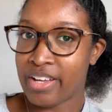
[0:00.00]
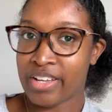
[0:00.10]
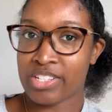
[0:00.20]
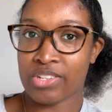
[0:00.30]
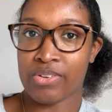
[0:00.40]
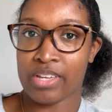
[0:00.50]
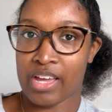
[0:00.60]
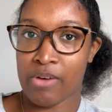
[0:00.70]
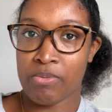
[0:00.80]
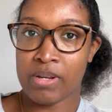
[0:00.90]
So
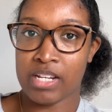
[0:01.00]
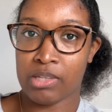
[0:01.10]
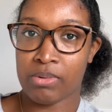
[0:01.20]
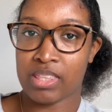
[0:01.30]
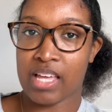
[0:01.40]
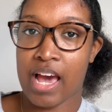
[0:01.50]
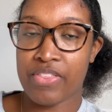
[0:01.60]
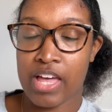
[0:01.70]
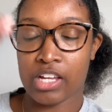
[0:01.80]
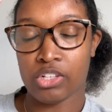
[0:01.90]
yeah, we've been dealing with that. They
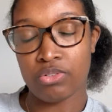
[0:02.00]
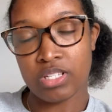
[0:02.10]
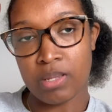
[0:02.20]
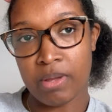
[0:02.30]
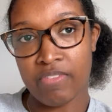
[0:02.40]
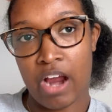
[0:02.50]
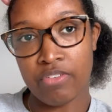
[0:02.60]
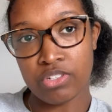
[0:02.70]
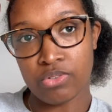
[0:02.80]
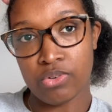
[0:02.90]
had like a little stomach
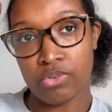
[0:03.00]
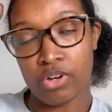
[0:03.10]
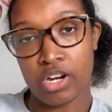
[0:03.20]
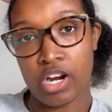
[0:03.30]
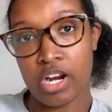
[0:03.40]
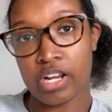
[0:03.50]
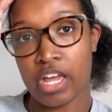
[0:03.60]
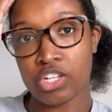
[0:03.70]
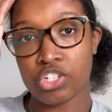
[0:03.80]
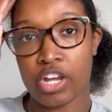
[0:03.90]
virus going on. Her and
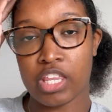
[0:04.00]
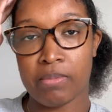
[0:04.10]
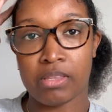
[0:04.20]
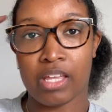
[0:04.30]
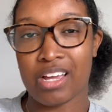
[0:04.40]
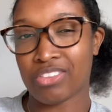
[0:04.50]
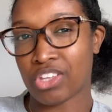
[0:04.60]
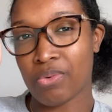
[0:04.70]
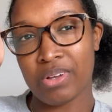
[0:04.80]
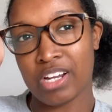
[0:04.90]
AJ, they've been like
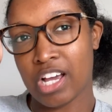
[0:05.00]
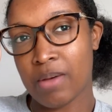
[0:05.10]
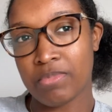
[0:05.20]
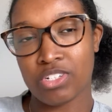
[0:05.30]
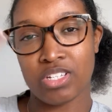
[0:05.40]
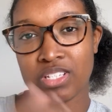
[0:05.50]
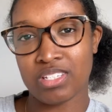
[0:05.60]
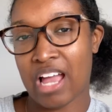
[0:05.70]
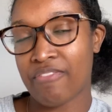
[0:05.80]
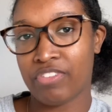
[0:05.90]
throwing up and just
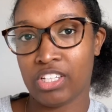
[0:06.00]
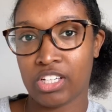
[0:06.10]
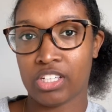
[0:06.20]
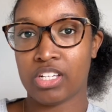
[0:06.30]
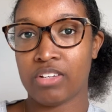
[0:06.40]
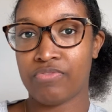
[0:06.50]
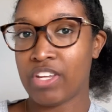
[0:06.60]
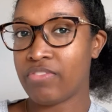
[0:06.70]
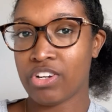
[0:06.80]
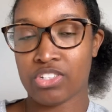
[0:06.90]
not feeling good,
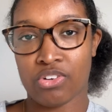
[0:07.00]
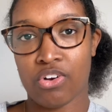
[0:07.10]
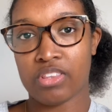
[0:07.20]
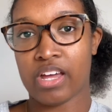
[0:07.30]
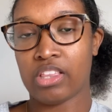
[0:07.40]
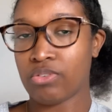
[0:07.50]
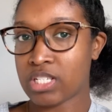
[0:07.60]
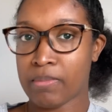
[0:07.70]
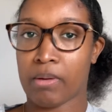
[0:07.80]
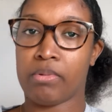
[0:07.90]
fevers and all that, little
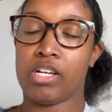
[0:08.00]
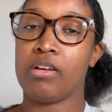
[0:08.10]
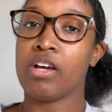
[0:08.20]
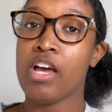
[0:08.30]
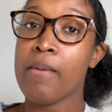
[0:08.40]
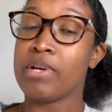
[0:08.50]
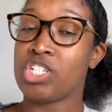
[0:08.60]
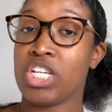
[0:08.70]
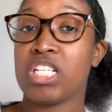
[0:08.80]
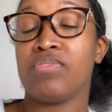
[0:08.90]
stomach bug. But
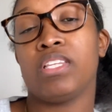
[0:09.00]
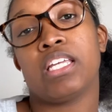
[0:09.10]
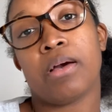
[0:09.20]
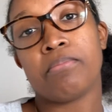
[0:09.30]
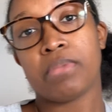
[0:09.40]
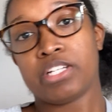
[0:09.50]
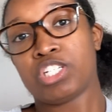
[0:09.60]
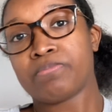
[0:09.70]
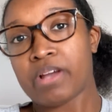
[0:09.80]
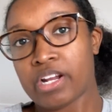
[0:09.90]
she is feeling
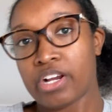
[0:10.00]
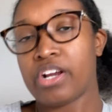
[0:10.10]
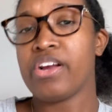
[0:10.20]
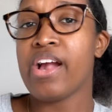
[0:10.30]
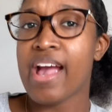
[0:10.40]
much better.